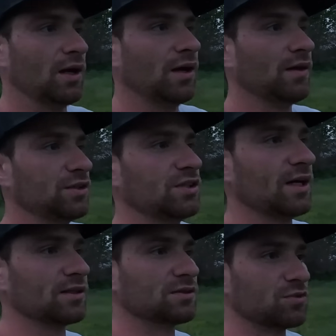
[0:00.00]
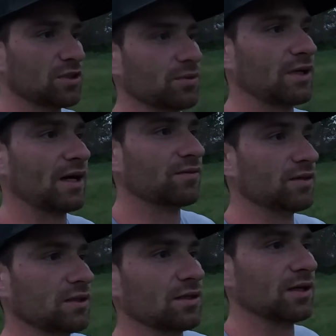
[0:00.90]
And then she had some trouble
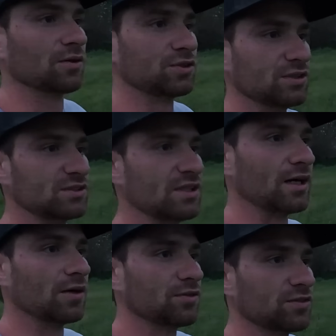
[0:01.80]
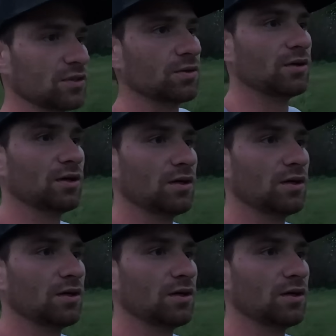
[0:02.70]
calving, and now she's down. So